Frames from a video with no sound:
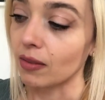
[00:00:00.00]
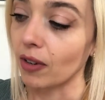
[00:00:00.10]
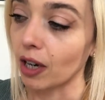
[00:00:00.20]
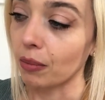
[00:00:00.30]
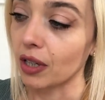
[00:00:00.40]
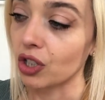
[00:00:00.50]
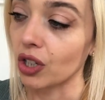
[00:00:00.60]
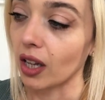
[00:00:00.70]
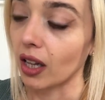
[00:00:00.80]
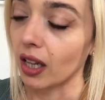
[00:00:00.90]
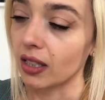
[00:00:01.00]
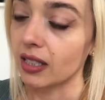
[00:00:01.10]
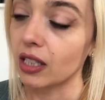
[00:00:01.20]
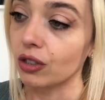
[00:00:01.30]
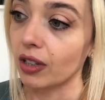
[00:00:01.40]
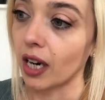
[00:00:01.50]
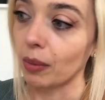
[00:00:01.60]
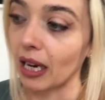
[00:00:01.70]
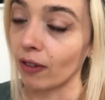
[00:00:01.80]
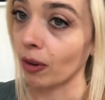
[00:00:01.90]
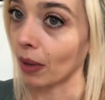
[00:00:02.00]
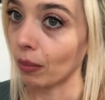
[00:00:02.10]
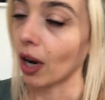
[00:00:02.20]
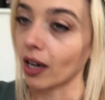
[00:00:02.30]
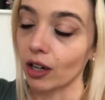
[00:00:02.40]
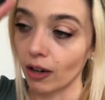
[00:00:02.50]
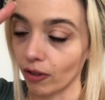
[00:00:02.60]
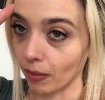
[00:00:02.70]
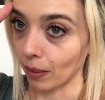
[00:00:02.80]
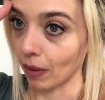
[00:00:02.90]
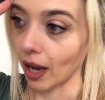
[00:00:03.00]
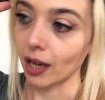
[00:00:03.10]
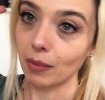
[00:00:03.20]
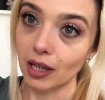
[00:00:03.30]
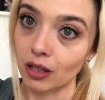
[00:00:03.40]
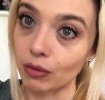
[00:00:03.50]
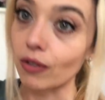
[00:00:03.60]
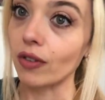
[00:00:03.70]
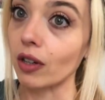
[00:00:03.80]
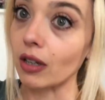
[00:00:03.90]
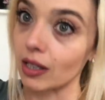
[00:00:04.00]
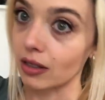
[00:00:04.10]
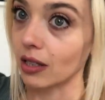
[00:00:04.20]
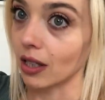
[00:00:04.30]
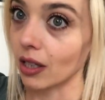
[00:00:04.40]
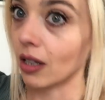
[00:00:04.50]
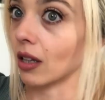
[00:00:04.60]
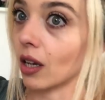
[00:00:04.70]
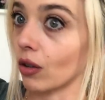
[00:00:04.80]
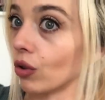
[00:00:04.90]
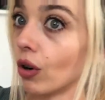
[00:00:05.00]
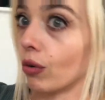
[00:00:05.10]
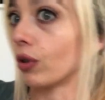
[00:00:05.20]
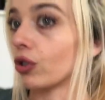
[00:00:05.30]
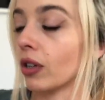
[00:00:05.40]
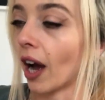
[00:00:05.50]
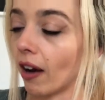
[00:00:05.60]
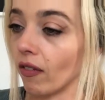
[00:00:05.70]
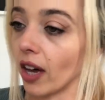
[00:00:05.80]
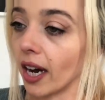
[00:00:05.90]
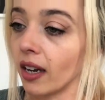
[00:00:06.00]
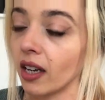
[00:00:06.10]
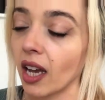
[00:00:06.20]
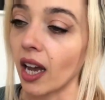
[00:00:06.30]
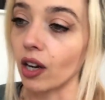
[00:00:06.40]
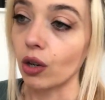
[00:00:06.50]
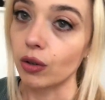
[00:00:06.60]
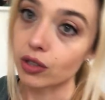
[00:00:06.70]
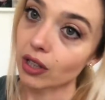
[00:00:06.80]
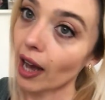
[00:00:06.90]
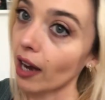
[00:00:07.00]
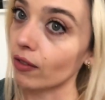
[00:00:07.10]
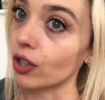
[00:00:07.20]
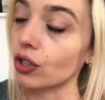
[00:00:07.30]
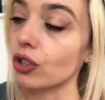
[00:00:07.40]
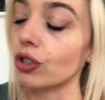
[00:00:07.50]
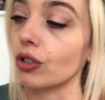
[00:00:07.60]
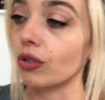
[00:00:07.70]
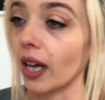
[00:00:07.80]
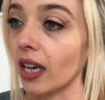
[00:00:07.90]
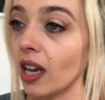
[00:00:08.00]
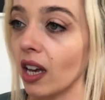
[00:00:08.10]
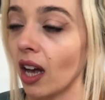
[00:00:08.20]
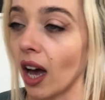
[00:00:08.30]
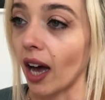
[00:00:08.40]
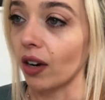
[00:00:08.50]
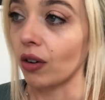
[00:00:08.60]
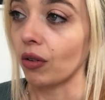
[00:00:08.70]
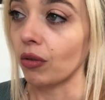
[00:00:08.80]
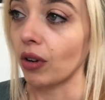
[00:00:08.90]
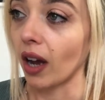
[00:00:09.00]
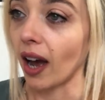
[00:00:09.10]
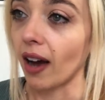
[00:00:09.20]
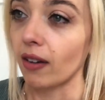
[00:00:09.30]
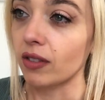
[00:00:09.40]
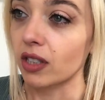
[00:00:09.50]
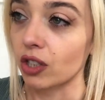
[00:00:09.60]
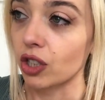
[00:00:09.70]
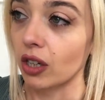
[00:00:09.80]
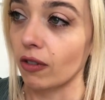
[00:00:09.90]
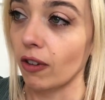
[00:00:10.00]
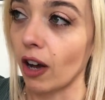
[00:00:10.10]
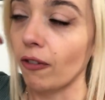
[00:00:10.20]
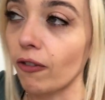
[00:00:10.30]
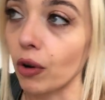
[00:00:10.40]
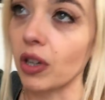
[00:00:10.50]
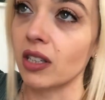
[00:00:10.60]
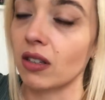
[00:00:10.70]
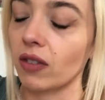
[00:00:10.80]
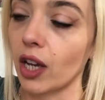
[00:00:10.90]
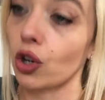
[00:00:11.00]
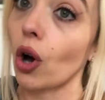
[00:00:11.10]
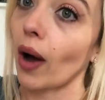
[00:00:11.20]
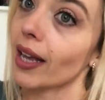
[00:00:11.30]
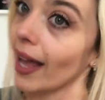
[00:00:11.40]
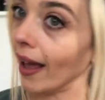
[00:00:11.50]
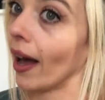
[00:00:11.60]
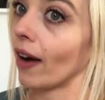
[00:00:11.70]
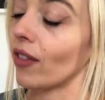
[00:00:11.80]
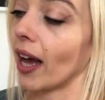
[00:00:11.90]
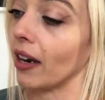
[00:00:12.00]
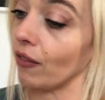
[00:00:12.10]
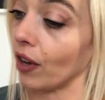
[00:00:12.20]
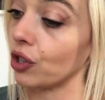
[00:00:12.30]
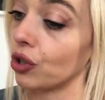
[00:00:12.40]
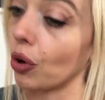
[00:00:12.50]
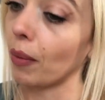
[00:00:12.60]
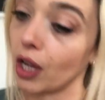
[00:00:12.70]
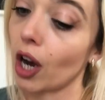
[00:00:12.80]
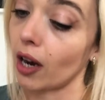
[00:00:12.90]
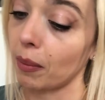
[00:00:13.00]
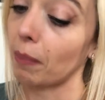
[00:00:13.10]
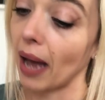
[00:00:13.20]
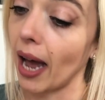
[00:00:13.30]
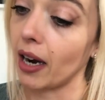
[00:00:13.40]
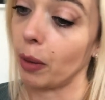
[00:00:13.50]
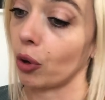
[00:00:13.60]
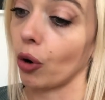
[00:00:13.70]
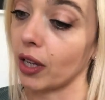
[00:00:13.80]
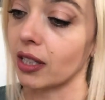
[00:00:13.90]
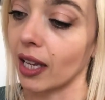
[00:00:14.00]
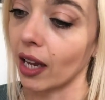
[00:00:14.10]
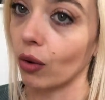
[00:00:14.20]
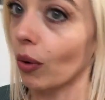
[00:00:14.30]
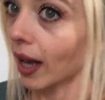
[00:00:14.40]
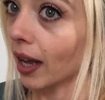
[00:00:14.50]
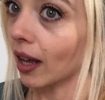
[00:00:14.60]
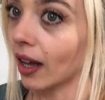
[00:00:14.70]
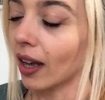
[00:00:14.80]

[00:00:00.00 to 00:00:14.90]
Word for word: very much a signal that I'm getting from my body, not from my mind, making me feel guilty and like, no, we shouldn't have that. And it goes to the adverse too. Like, I don't have such a, a focus of like, no, I can't have that. And if I do, oh my God, I'm bad and I'm going to gain weight.